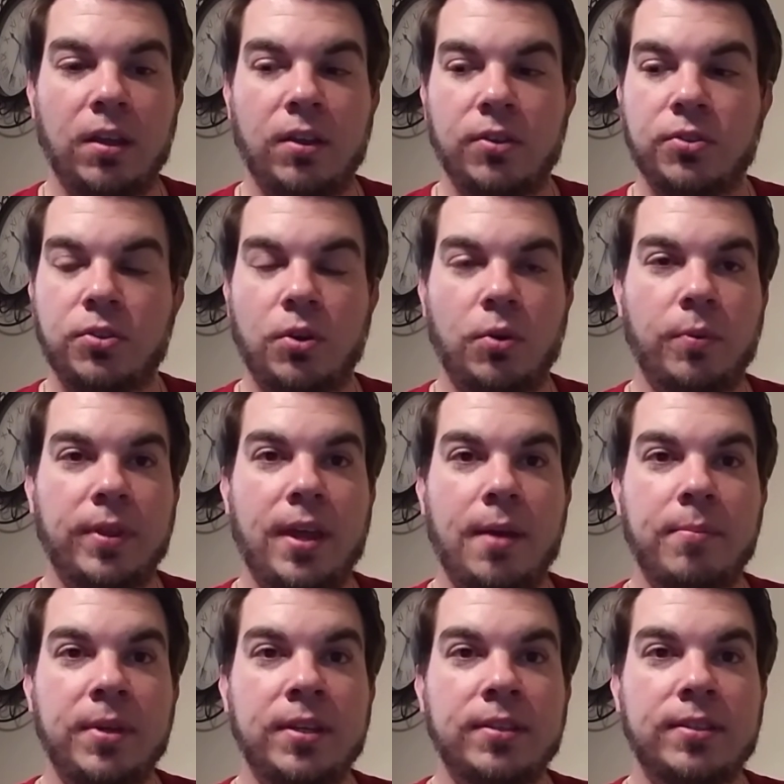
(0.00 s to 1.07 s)
So with that
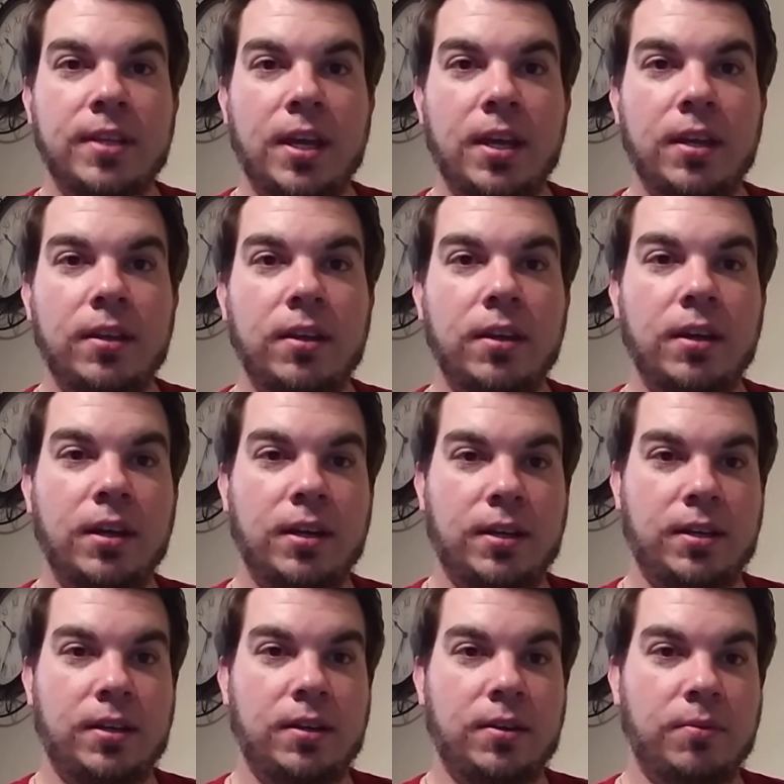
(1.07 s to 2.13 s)
being said,
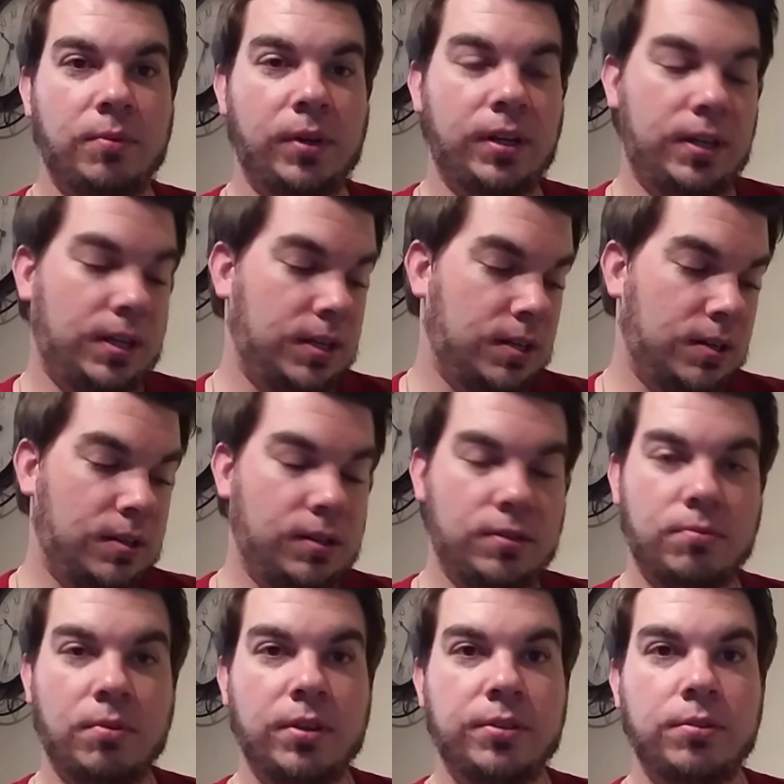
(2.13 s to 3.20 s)
we're going to get into this
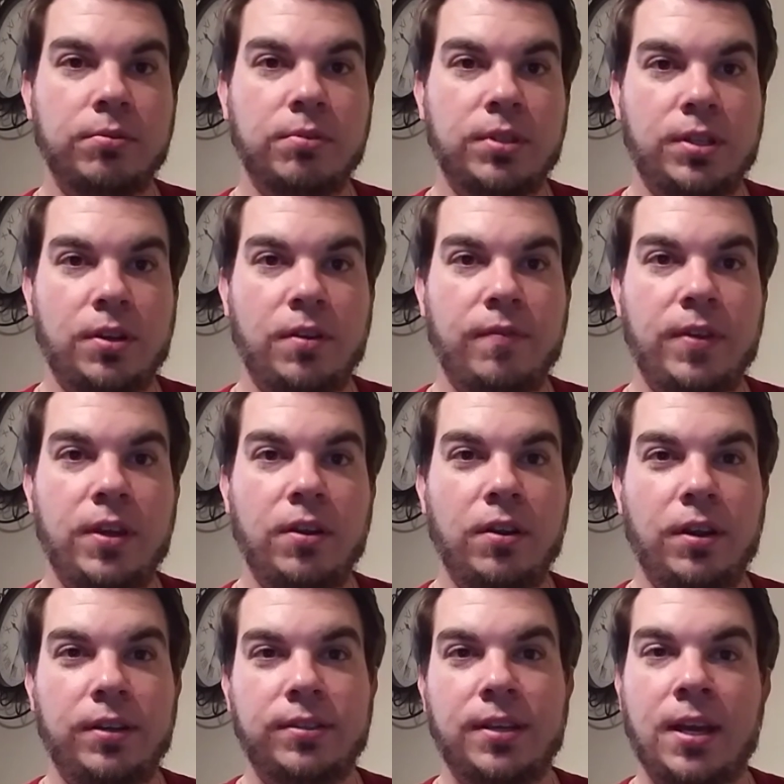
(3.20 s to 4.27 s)
Russell's Reserve here.
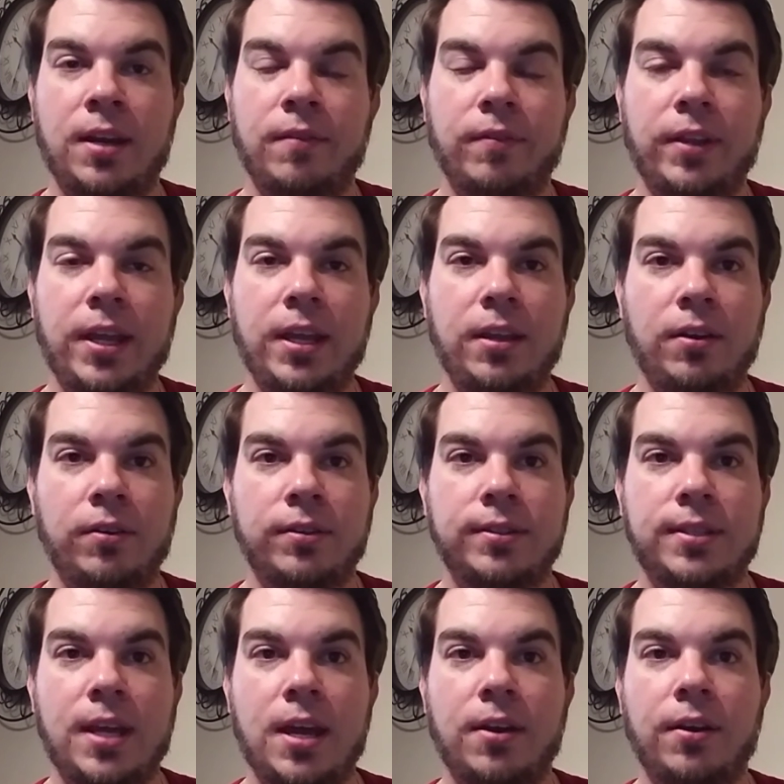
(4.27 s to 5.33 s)
It's kind of late on
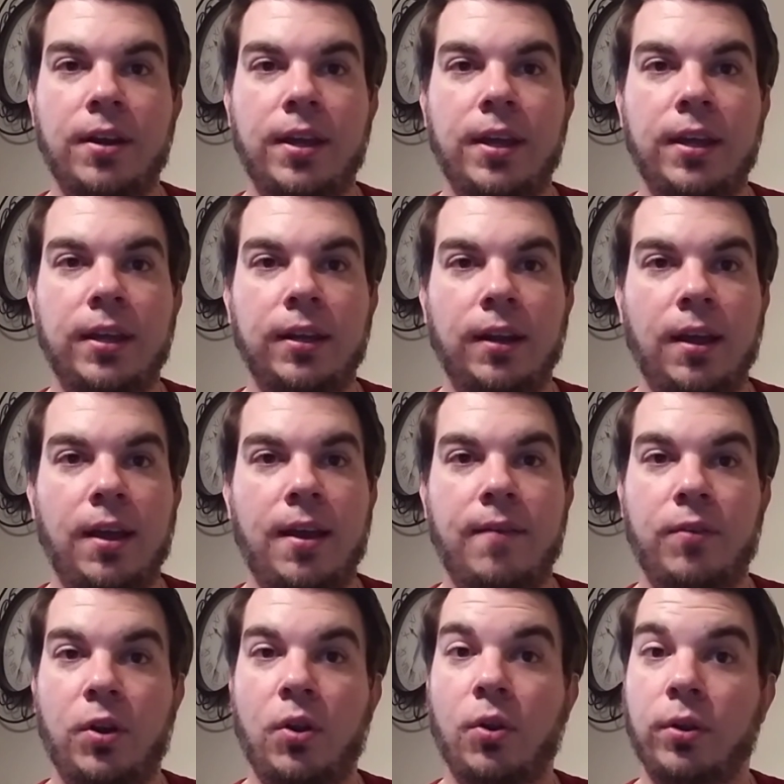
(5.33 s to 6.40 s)
Saturday. I have
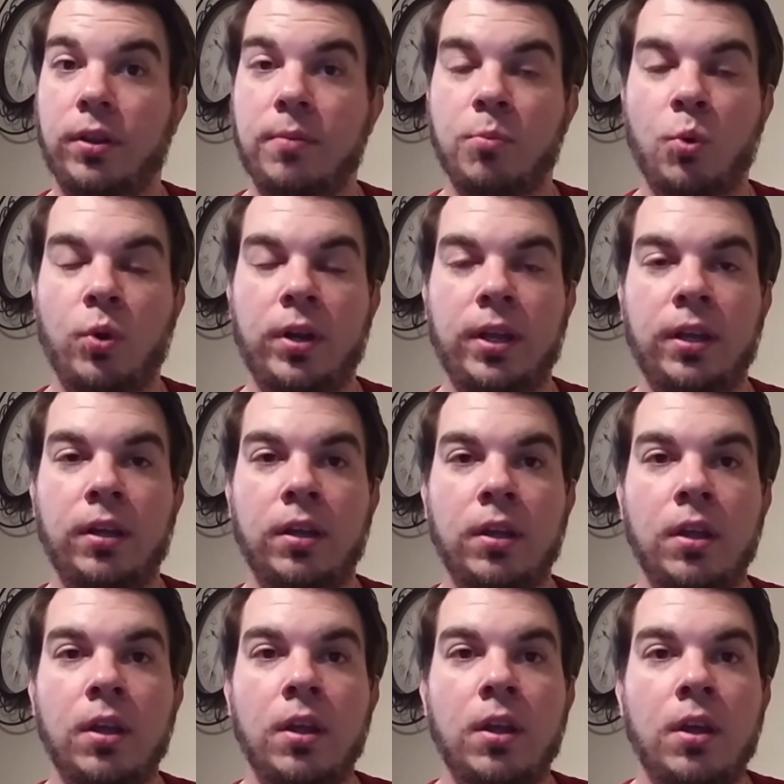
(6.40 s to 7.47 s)
an early morning,
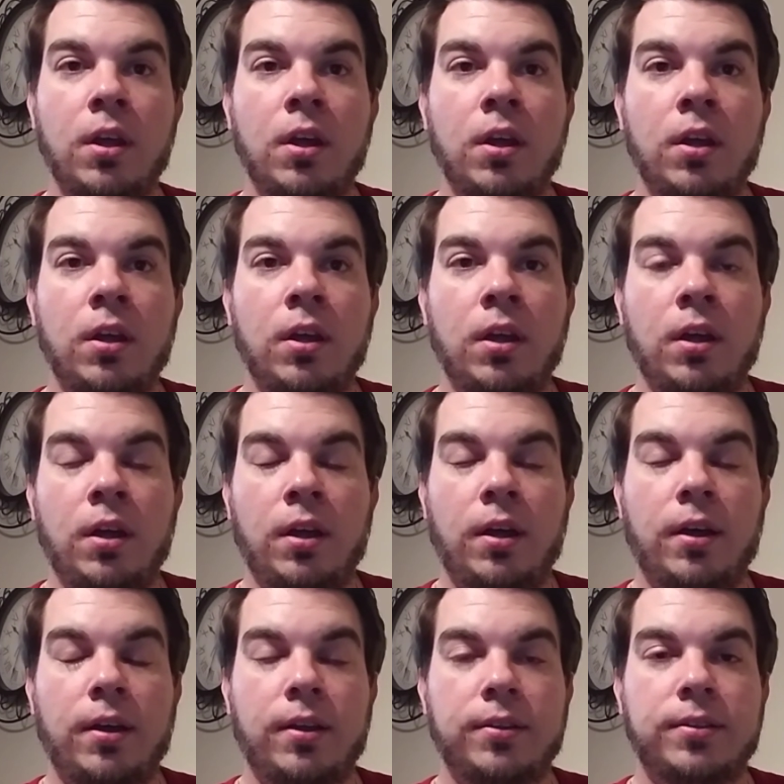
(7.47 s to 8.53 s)

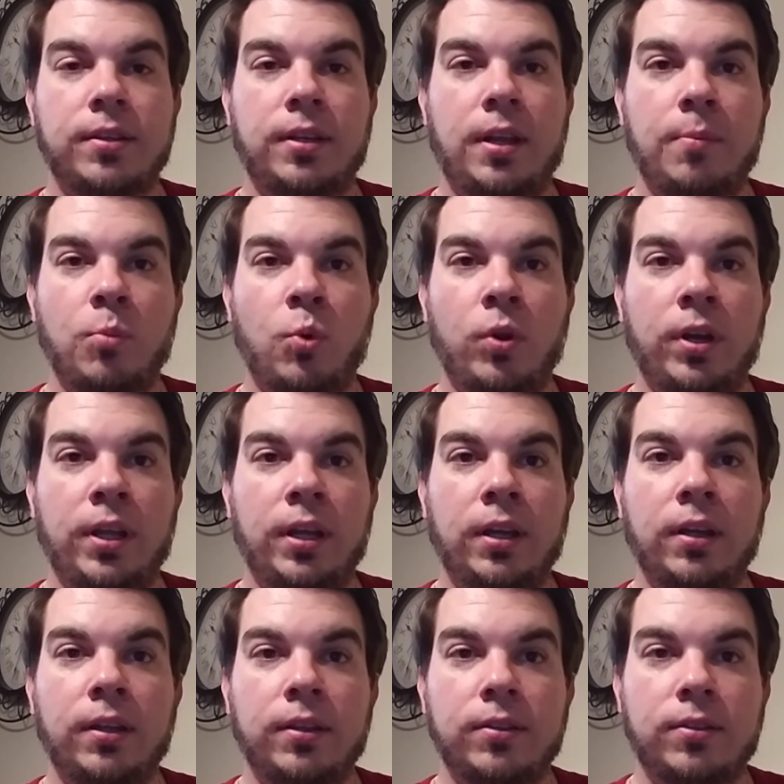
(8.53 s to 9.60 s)
Sunday morning
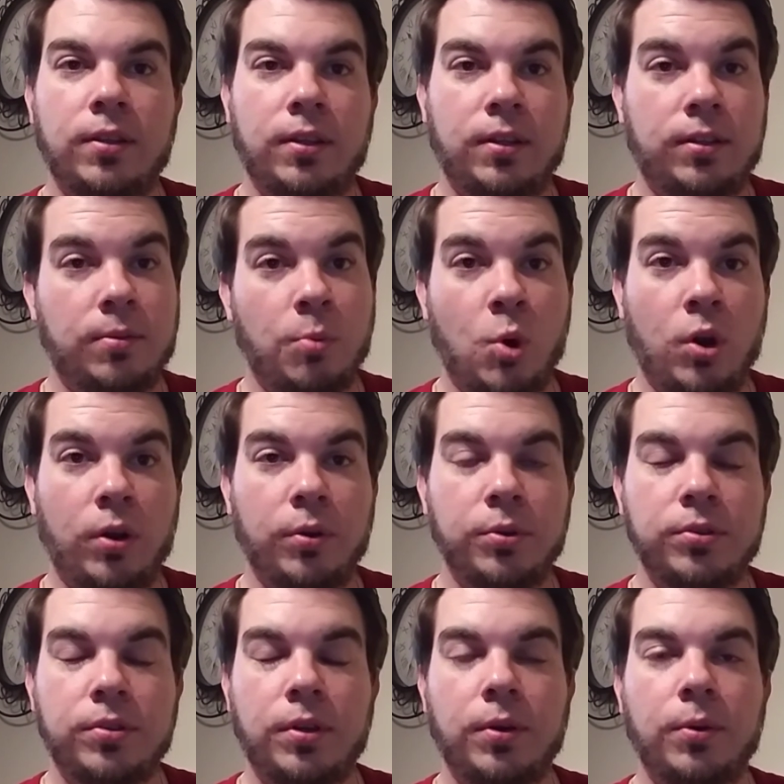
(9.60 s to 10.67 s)
tomorrow.
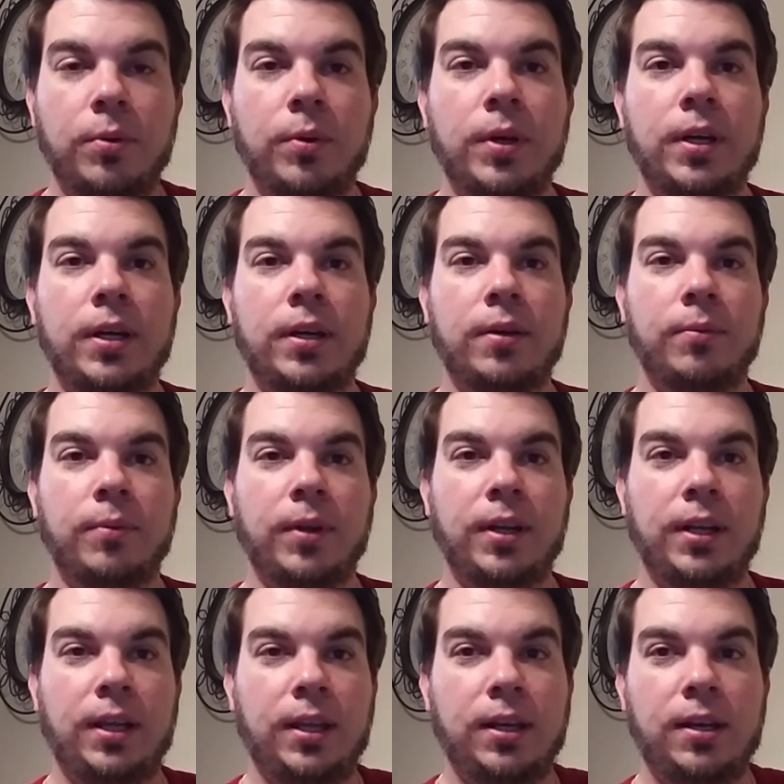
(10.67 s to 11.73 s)
So we're going
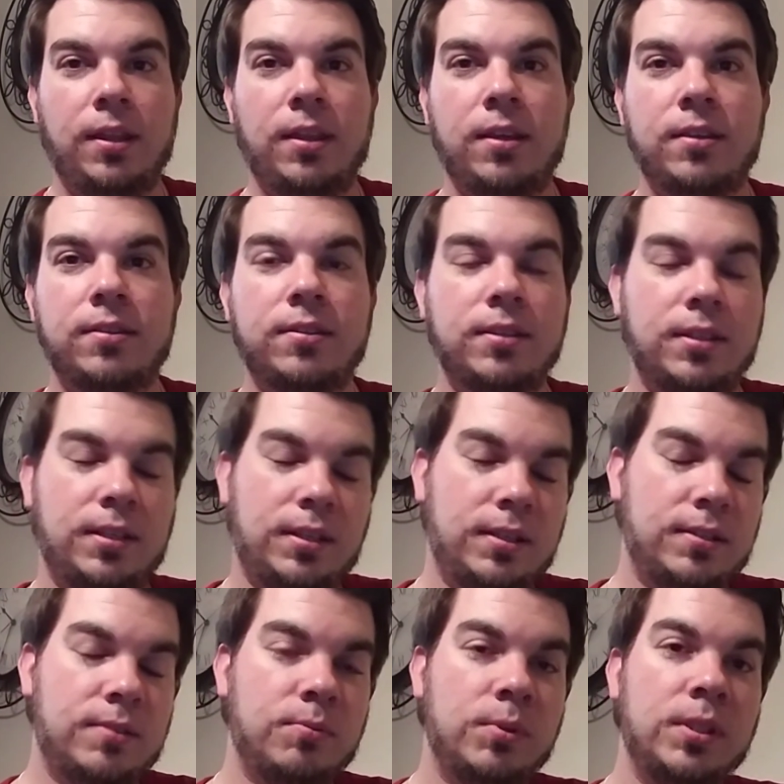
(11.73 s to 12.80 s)
to get into this, and
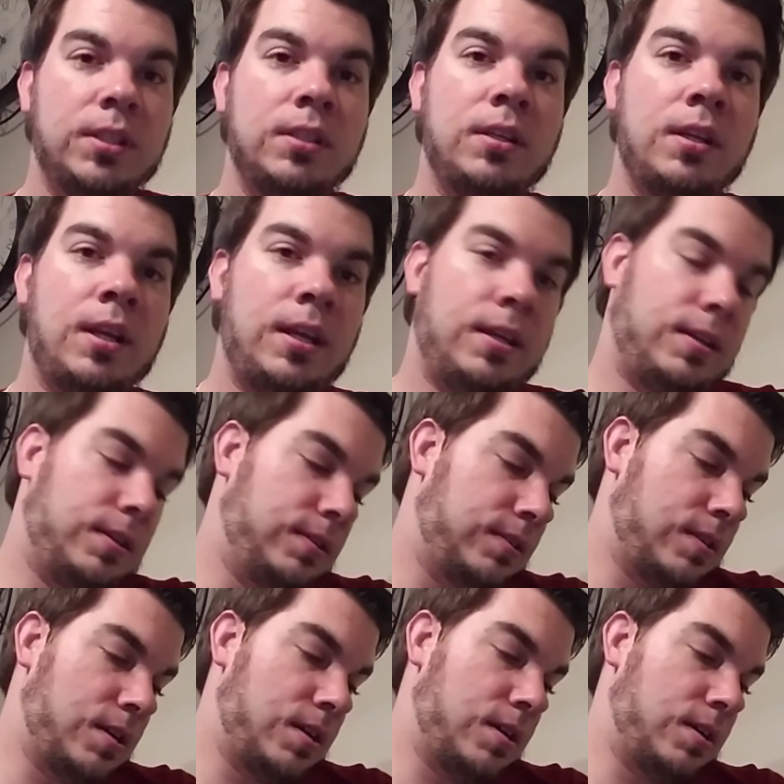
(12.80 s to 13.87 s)
this one is
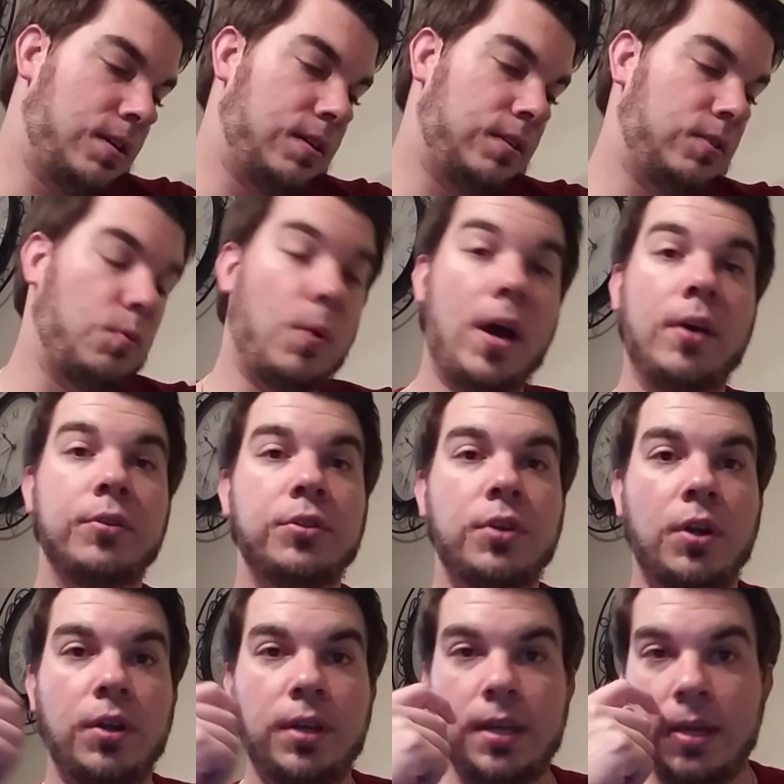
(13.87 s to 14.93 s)
it's a Wild
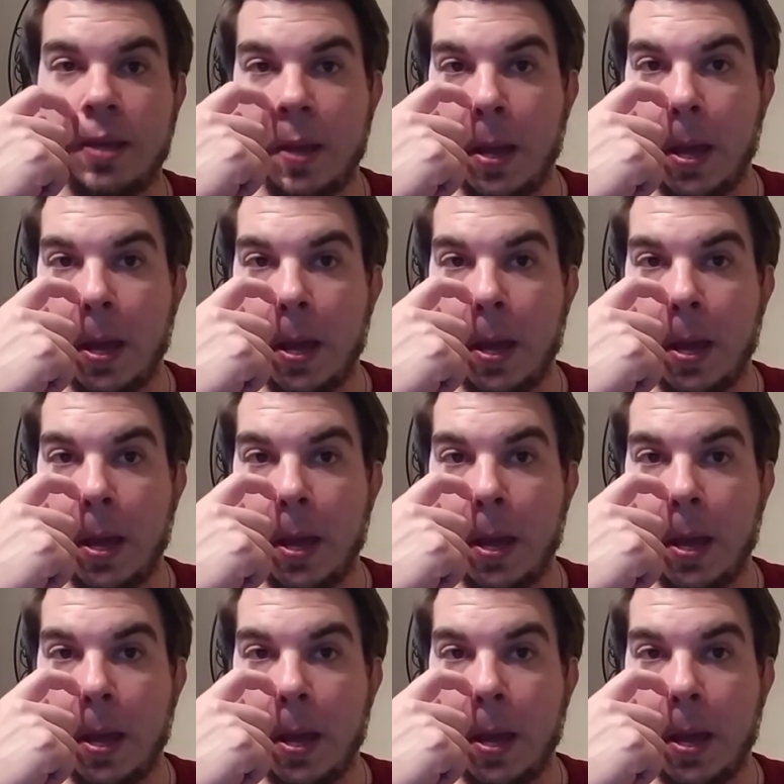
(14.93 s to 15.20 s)
Turkey.